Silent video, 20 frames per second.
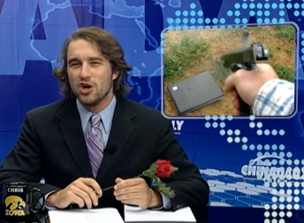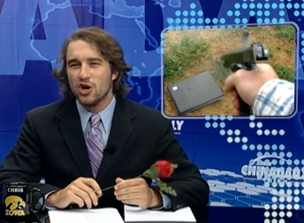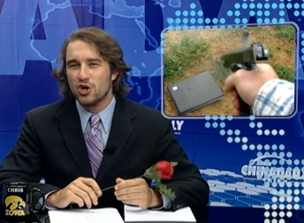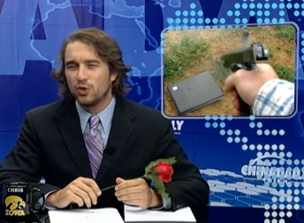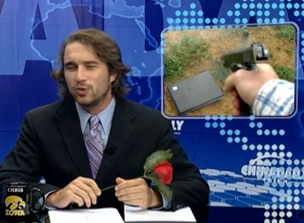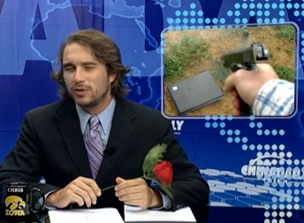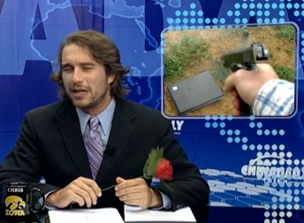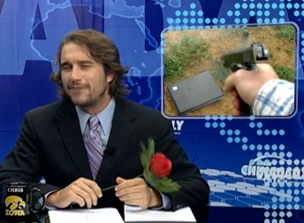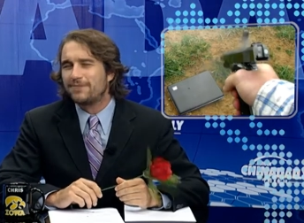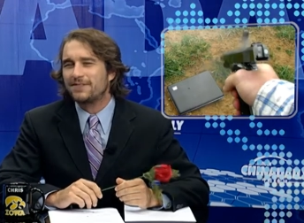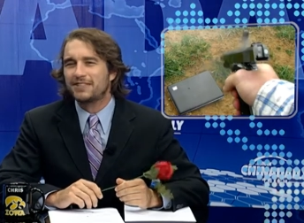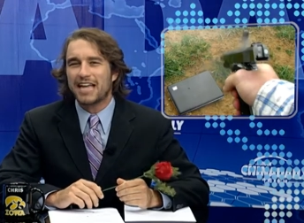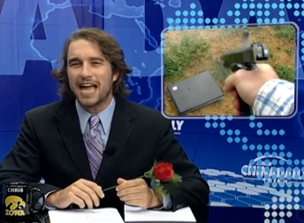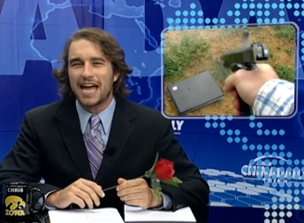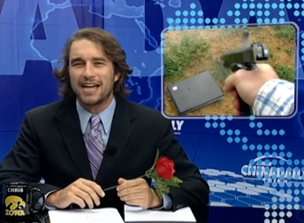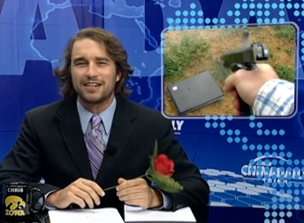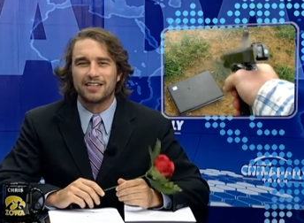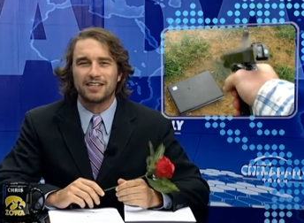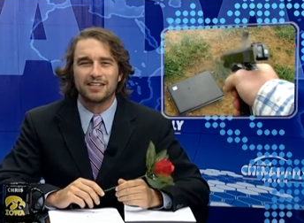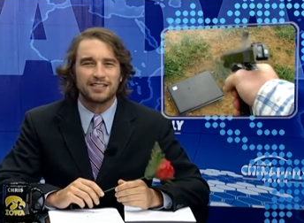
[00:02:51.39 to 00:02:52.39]
who left
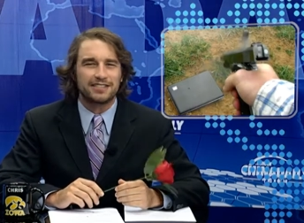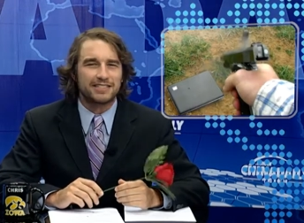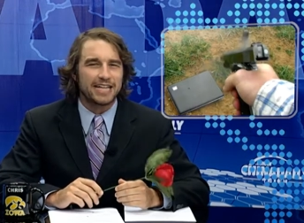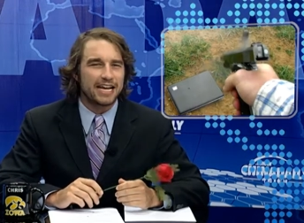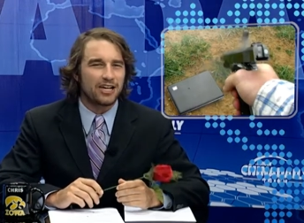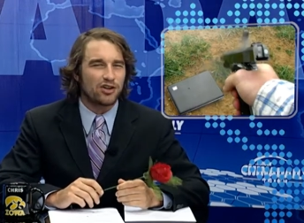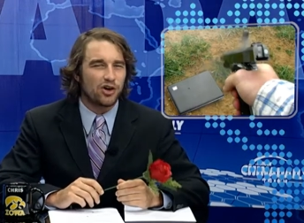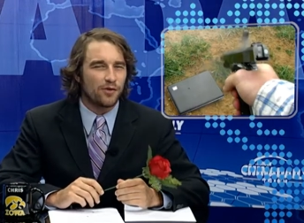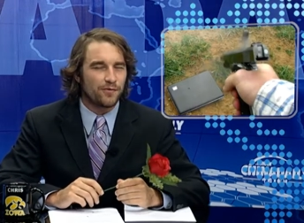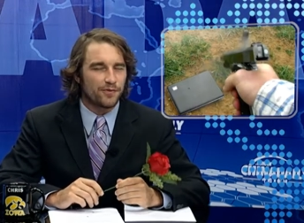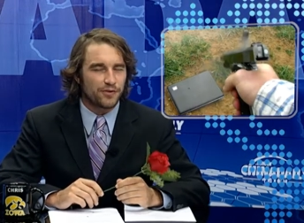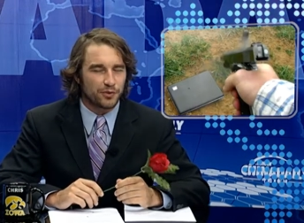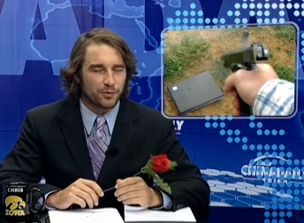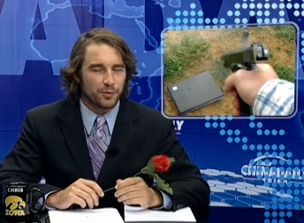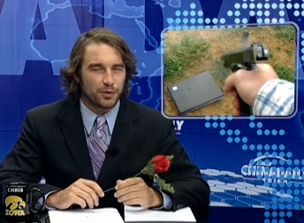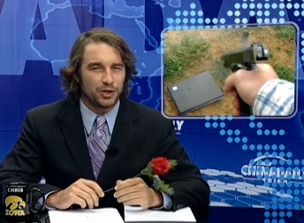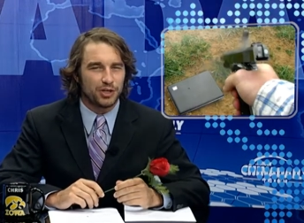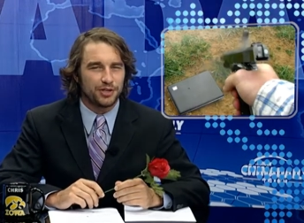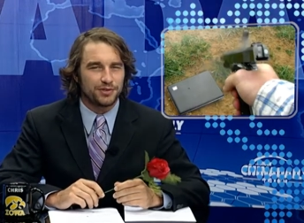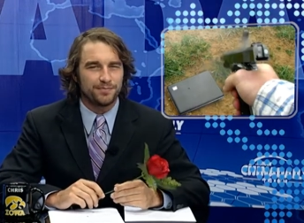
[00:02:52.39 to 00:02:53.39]
Canada to take over the
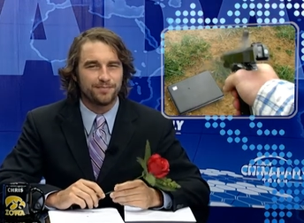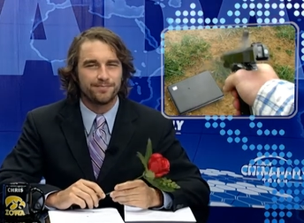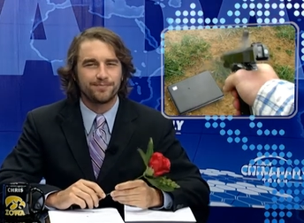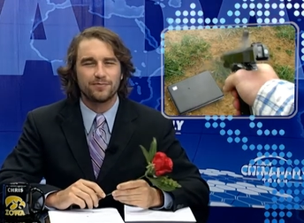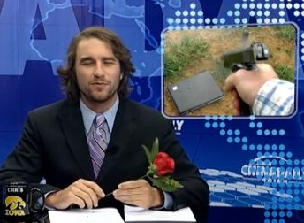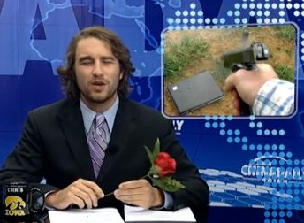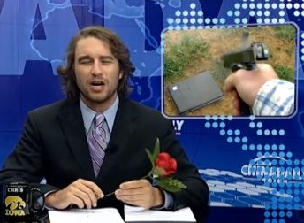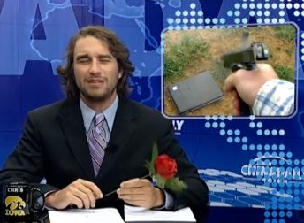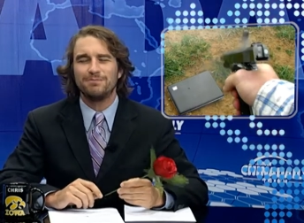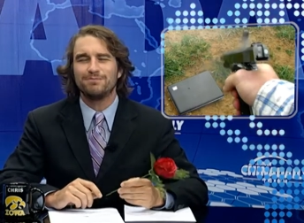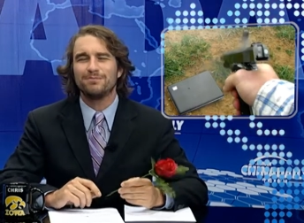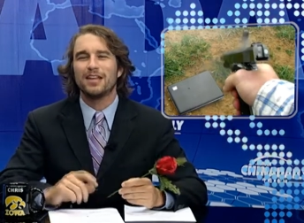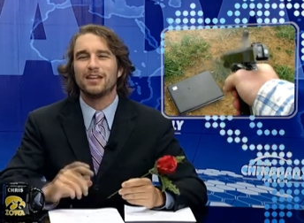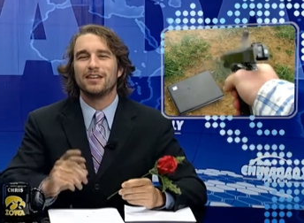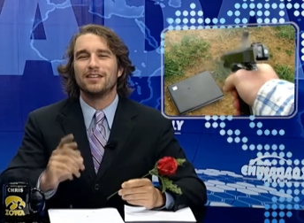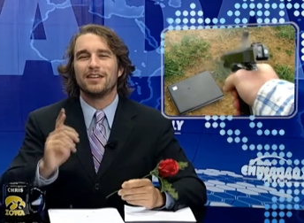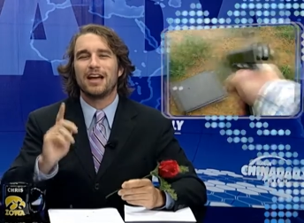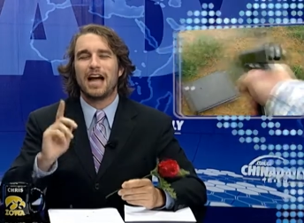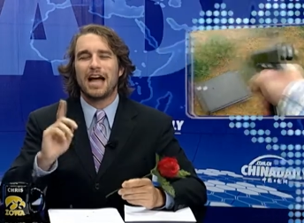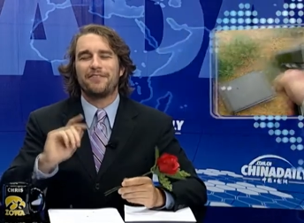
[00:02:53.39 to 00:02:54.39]
world? Well,
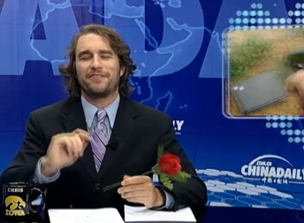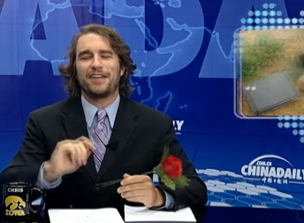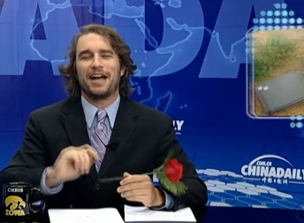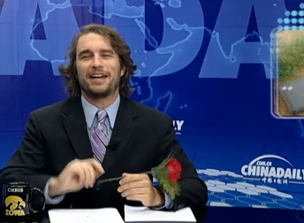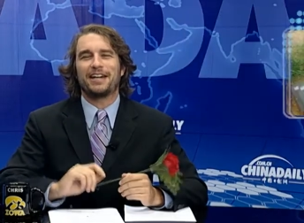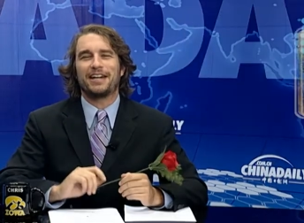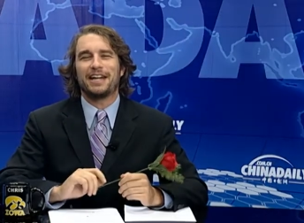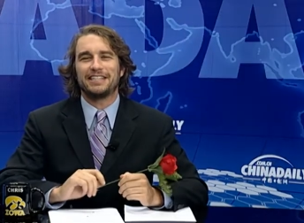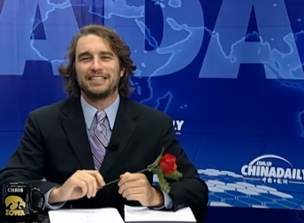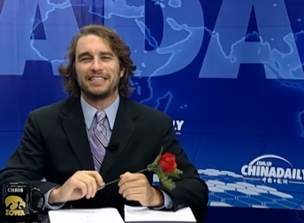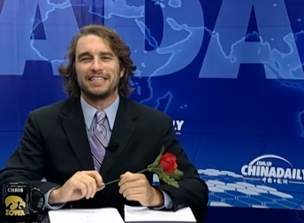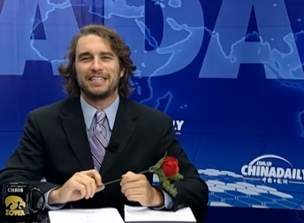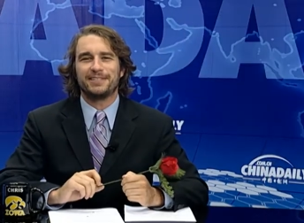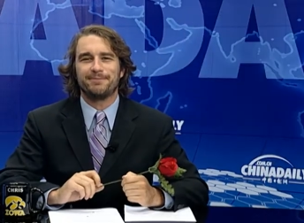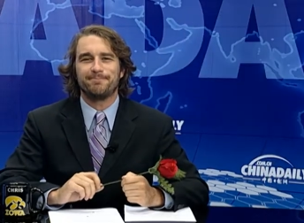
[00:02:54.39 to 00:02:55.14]
I've got an idea.